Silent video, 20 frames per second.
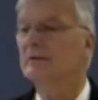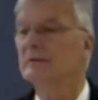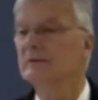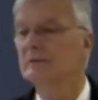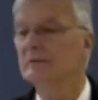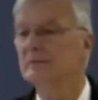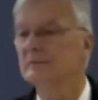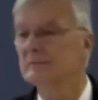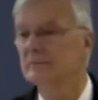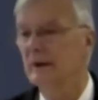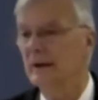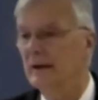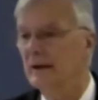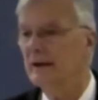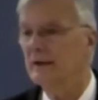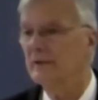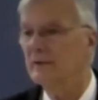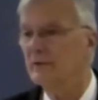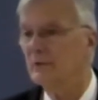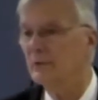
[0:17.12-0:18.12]
end the
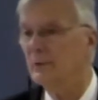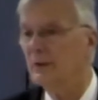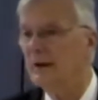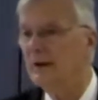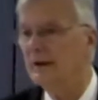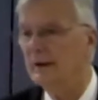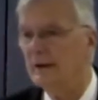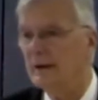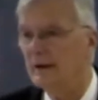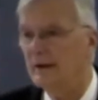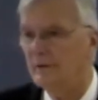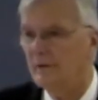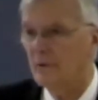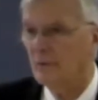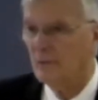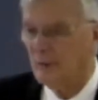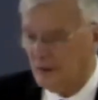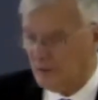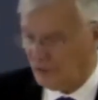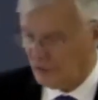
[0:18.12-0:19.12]
reading in the
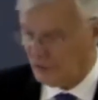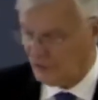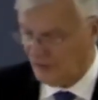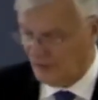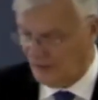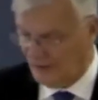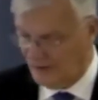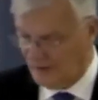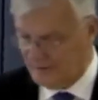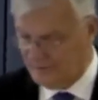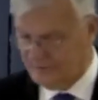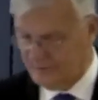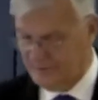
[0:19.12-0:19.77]
midst of